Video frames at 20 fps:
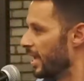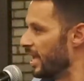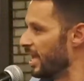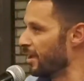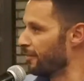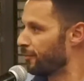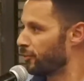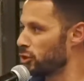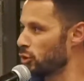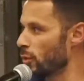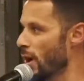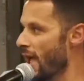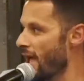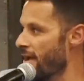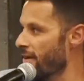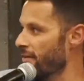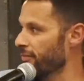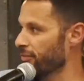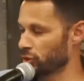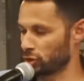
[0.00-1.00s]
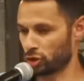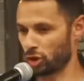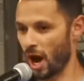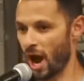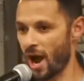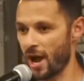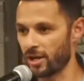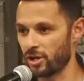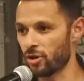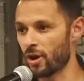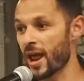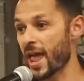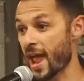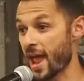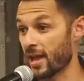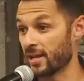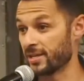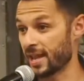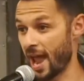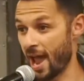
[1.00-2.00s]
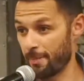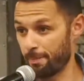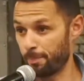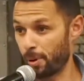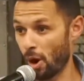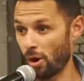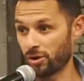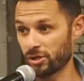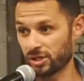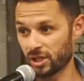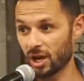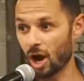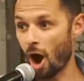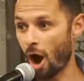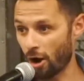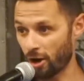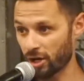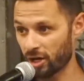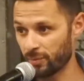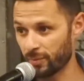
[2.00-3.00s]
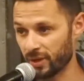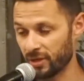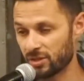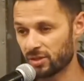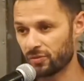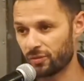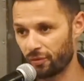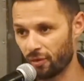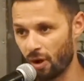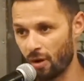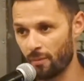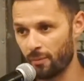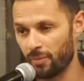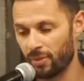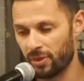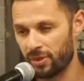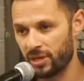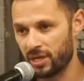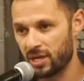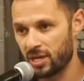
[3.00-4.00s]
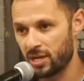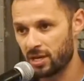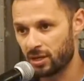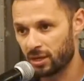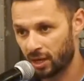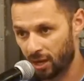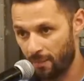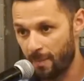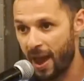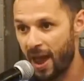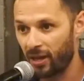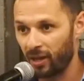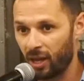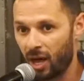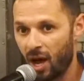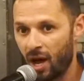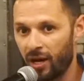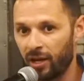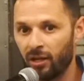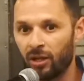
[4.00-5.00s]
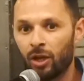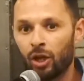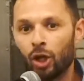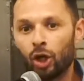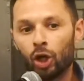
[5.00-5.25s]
If you have tried your hand at parsing arguments from the command line,